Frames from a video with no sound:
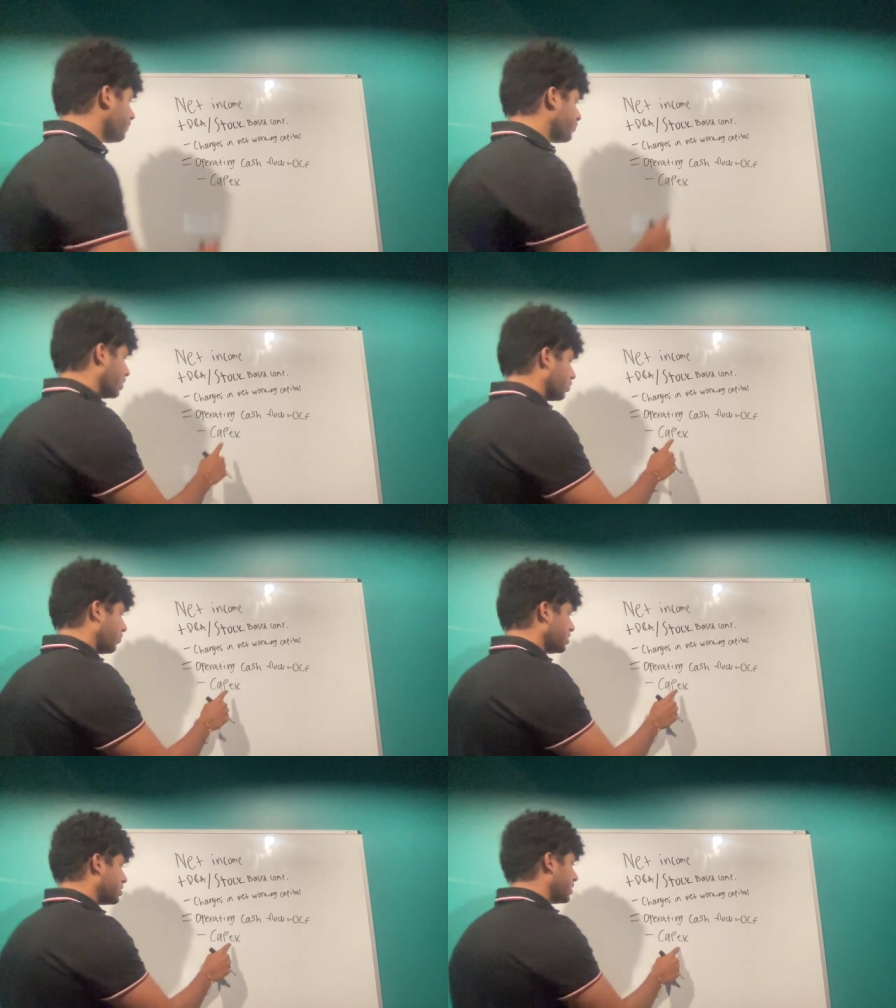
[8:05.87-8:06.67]
Now, the
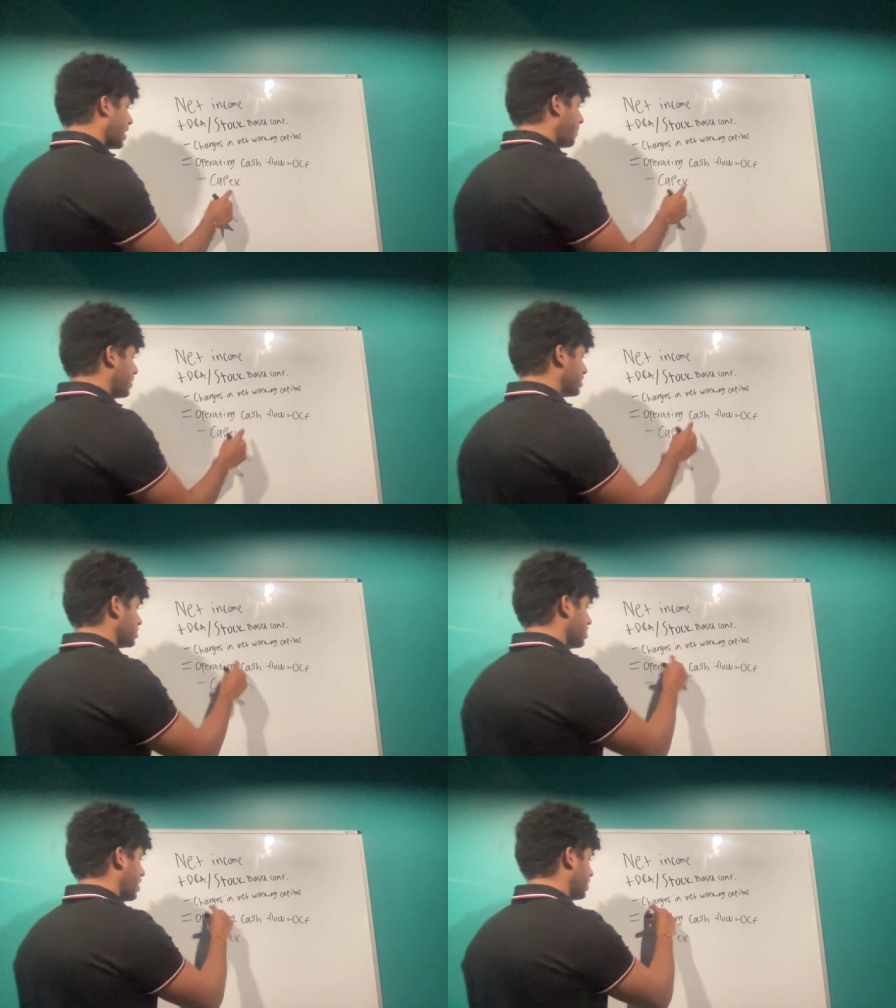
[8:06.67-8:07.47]
reason CapEx
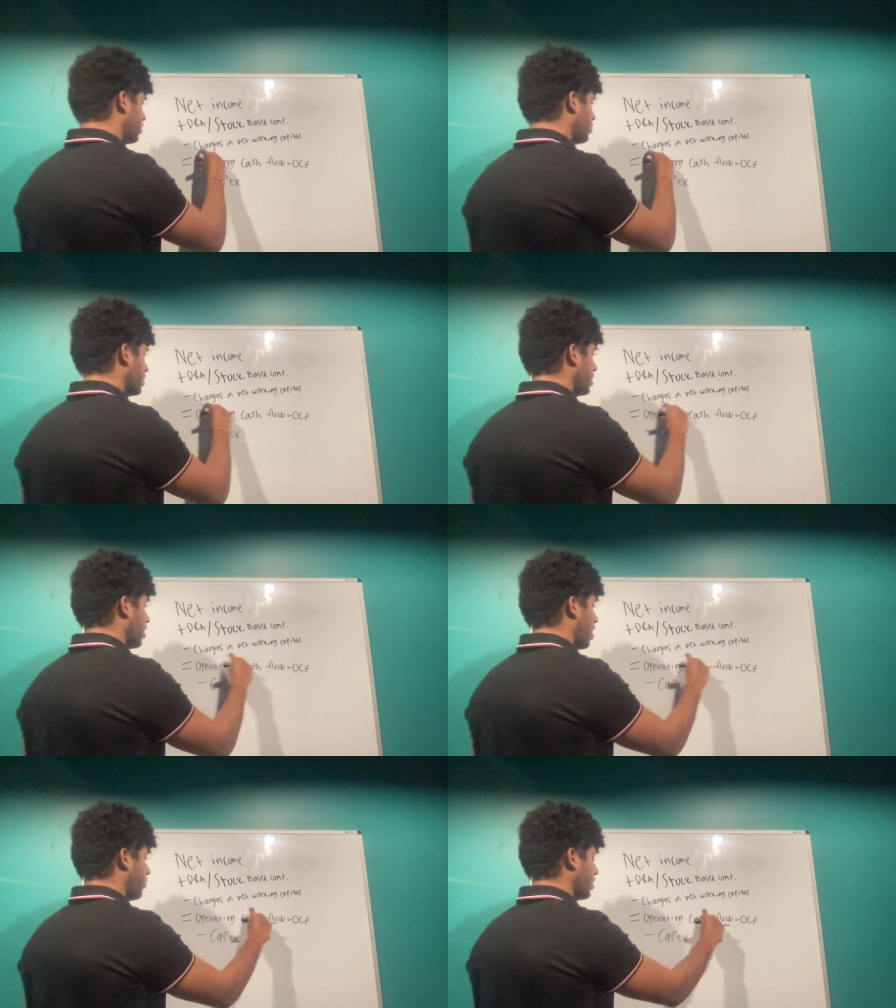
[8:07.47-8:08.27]
is not included in
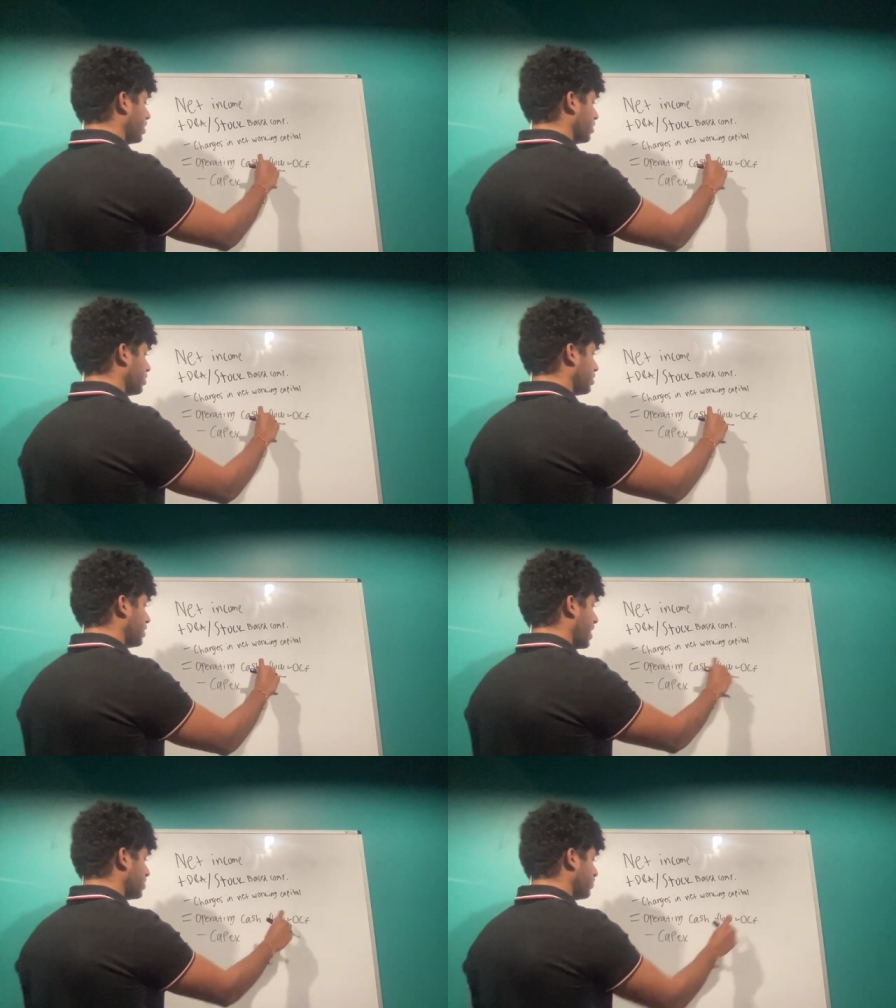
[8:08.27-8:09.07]
operating
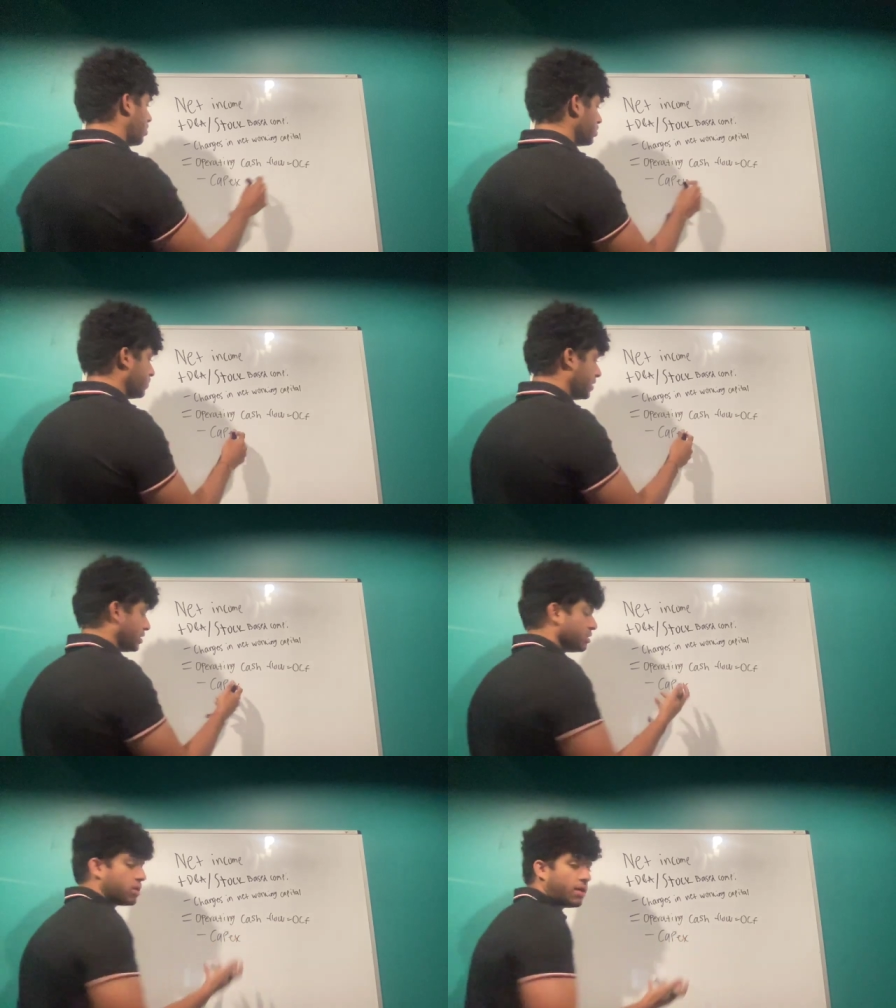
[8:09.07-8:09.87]
cash flow is
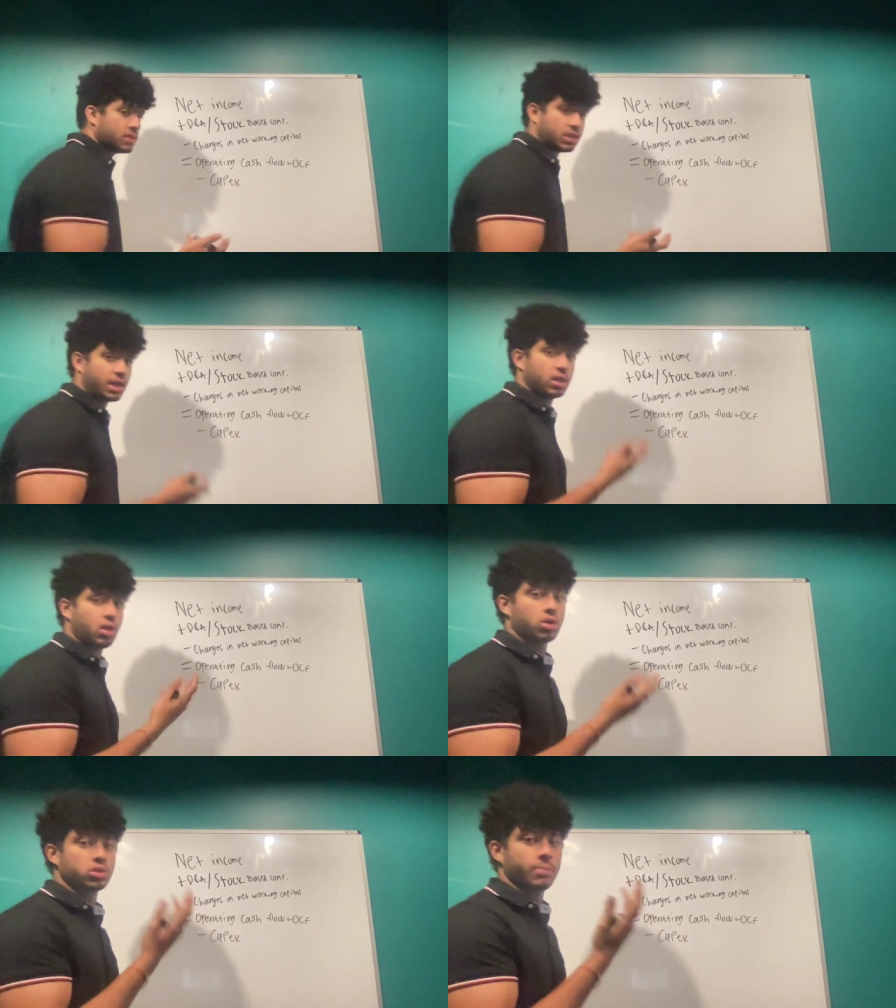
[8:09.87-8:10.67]
because it's obviously a
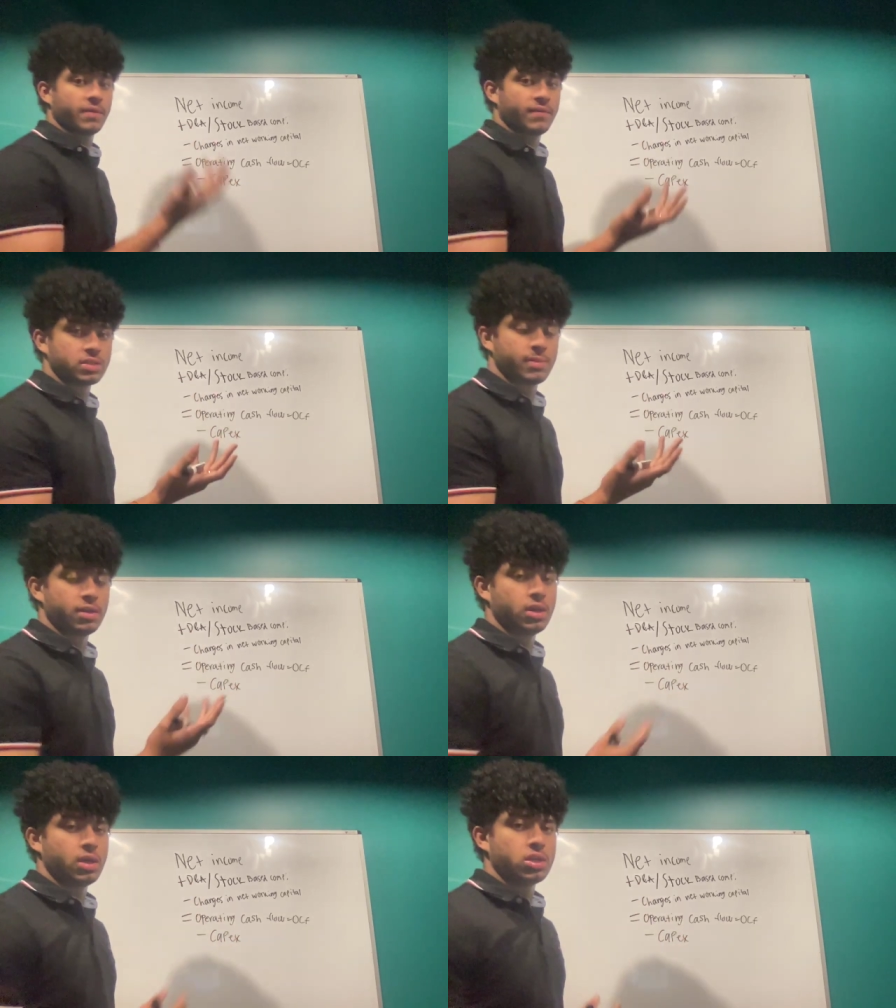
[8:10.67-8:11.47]
long-term
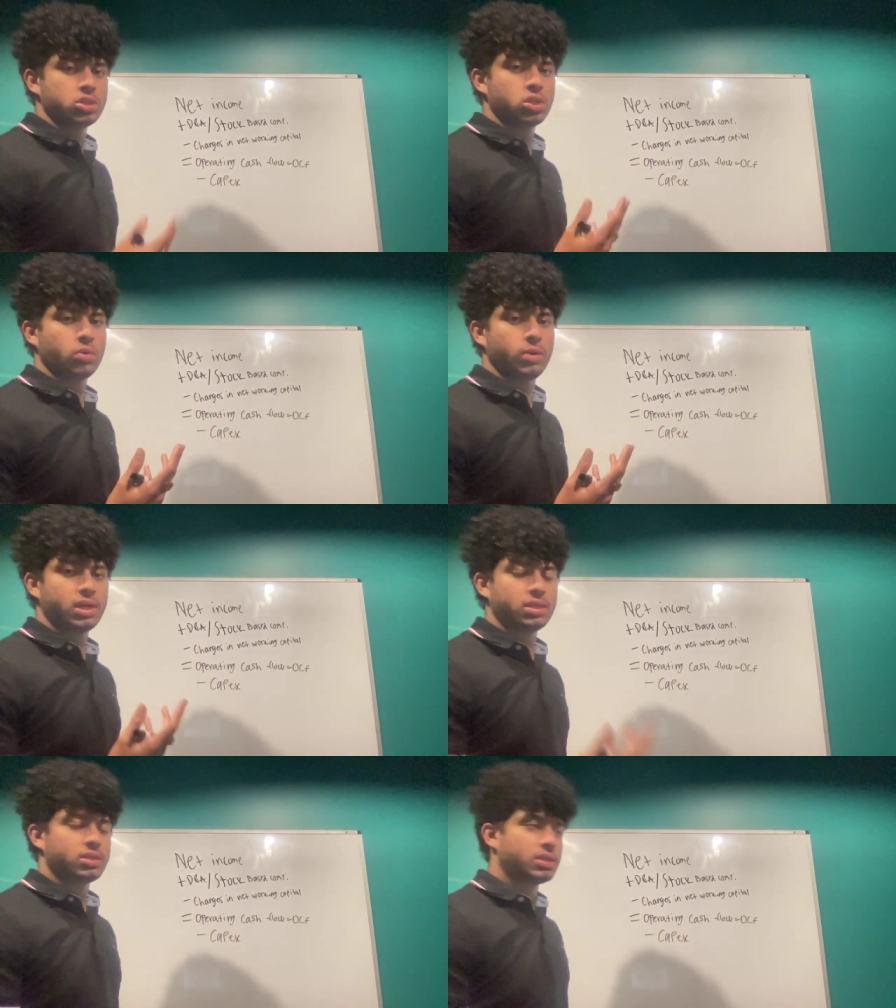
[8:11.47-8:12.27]
investment, so
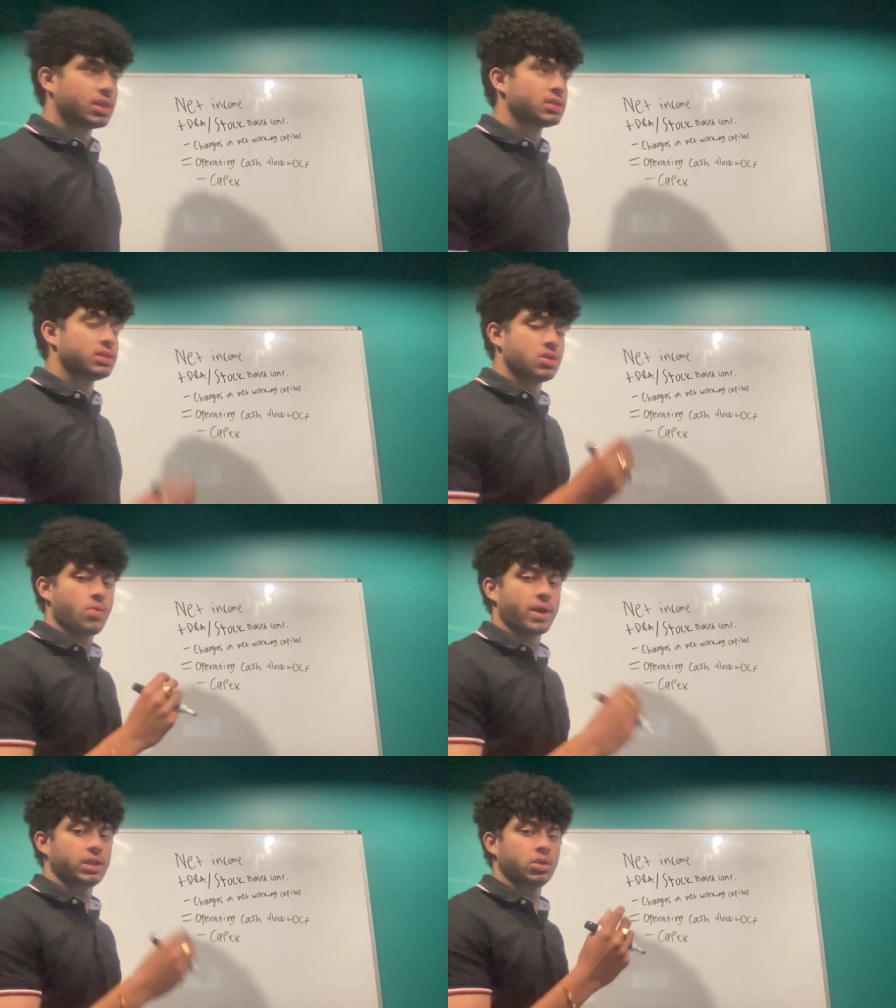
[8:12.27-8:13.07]
it doesn't
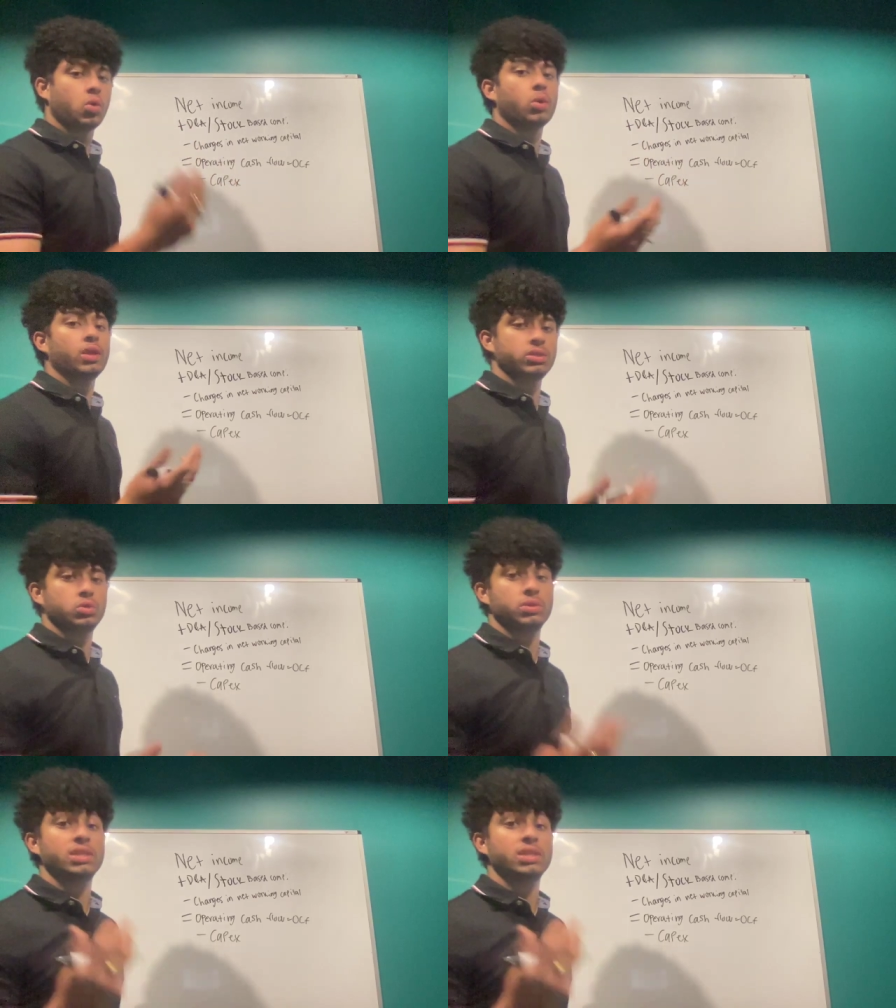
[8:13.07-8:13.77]
directly correlate to the